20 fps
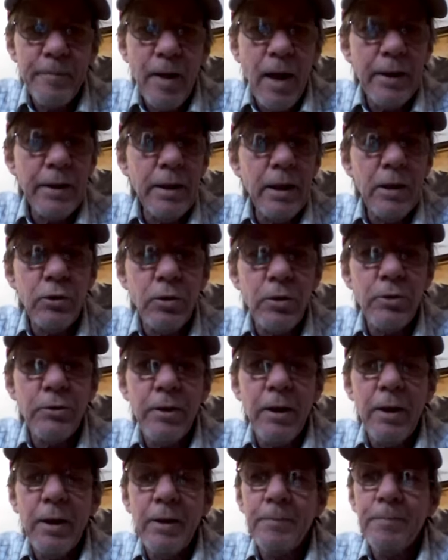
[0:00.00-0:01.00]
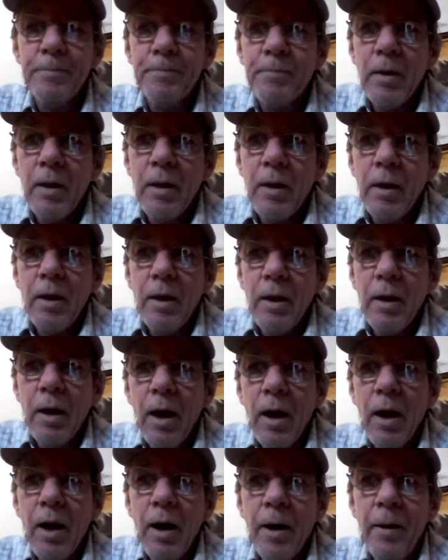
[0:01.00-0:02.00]
had an interest in,
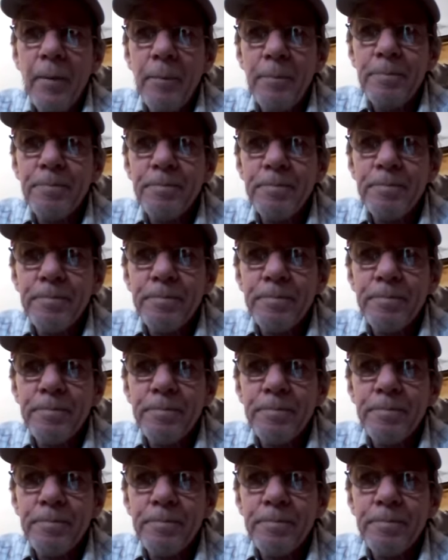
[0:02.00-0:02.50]
um,